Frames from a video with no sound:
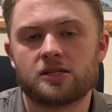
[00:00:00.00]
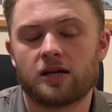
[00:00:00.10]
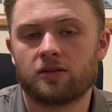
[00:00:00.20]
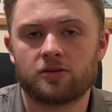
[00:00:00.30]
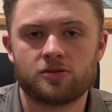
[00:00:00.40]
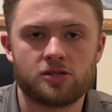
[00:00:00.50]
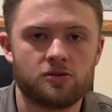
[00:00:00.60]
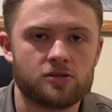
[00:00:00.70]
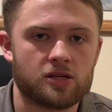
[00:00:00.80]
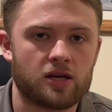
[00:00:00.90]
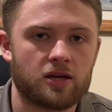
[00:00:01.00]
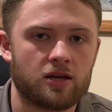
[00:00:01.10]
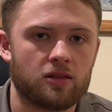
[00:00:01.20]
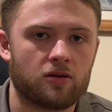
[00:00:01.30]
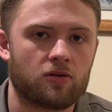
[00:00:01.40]
settlers using it
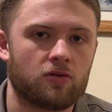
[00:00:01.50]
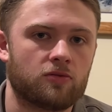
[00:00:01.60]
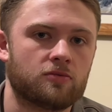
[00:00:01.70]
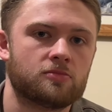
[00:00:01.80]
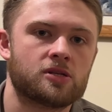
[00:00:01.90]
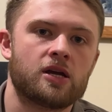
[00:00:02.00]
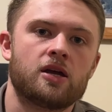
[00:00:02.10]
in their homes